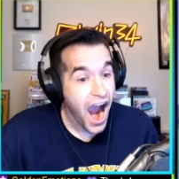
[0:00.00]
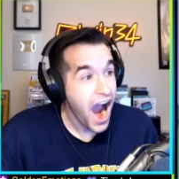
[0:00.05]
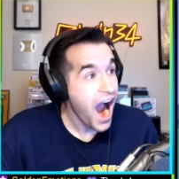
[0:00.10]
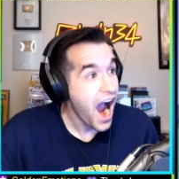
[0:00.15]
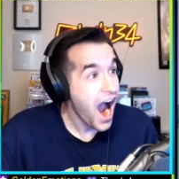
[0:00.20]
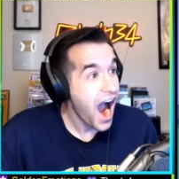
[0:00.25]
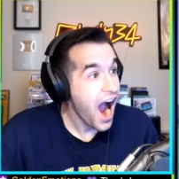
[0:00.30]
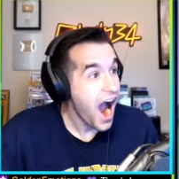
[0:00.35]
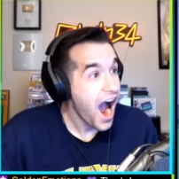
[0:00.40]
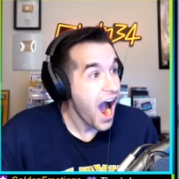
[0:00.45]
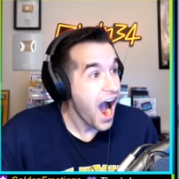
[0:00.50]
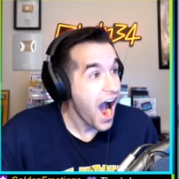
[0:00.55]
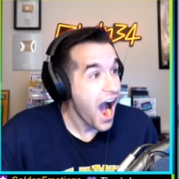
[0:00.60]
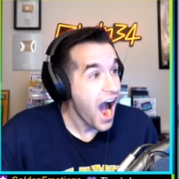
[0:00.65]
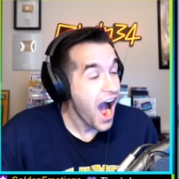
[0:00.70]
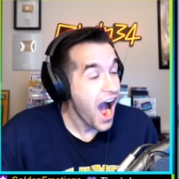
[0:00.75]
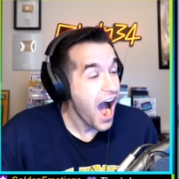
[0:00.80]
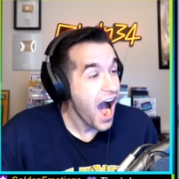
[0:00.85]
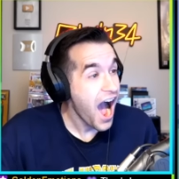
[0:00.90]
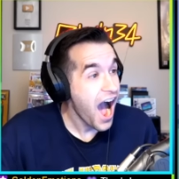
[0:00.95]

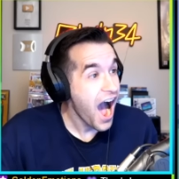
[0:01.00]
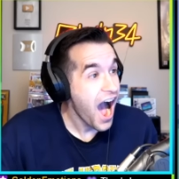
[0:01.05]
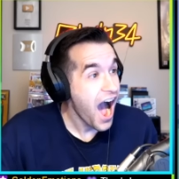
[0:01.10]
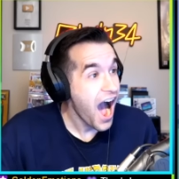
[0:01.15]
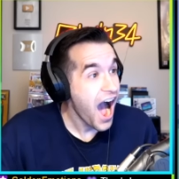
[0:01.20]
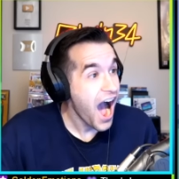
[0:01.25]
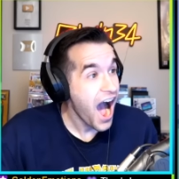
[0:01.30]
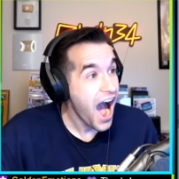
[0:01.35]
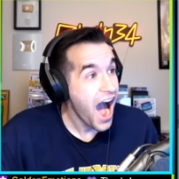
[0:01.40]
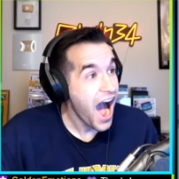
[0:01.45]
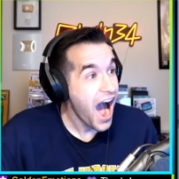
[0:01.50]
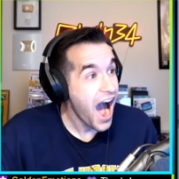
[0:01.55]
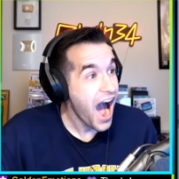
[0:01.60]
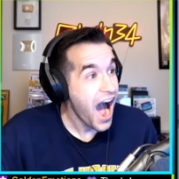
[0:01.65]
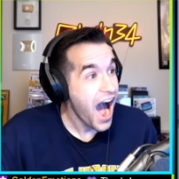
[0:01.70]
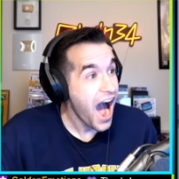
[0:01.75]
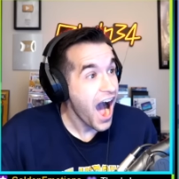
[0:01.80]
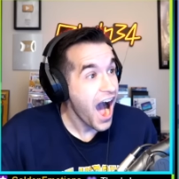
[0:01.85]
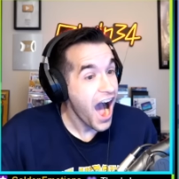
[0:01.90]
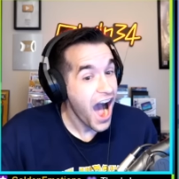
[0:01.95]

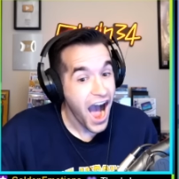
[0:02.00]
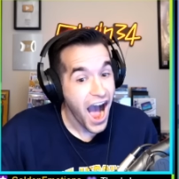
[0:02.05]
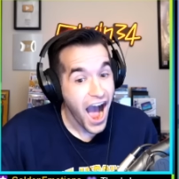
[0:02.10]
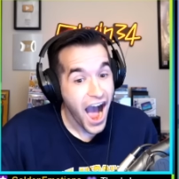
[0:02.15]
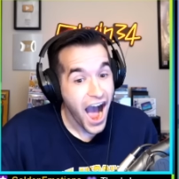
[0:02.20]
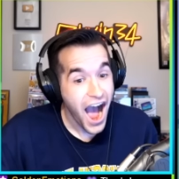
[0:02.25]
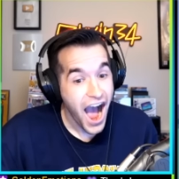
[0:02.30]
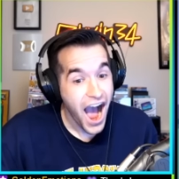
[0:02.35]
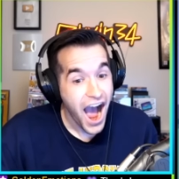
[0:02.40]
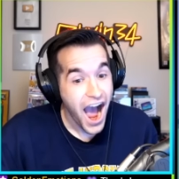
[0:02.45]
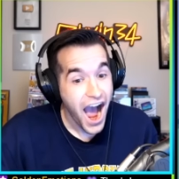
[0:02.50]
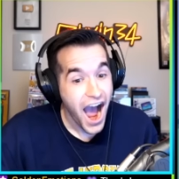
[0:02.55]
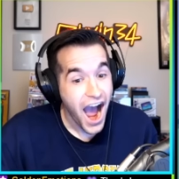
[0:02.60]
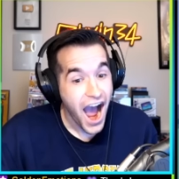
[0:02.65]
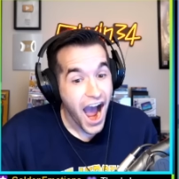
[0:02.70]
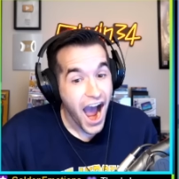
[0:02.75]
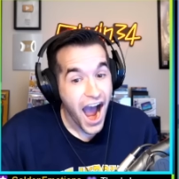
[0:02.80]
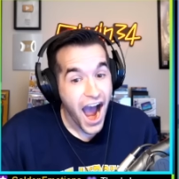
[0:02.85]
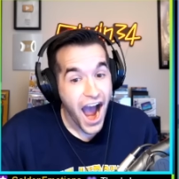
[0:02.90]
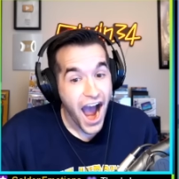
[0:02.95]

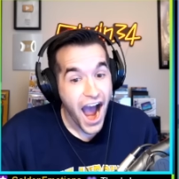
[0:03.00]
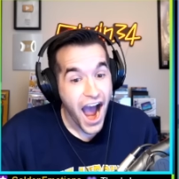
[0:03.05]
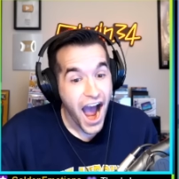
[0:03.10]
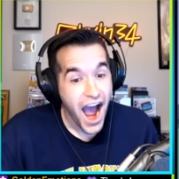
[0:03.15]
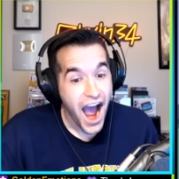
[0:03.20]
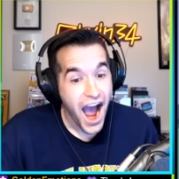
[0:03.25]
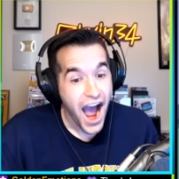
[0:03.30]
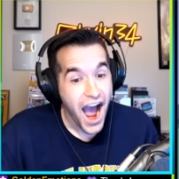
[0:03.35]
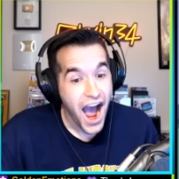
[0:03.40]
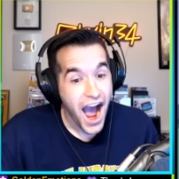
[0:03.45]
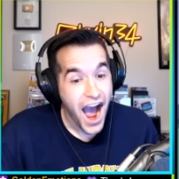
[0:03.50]
Nobody speaks.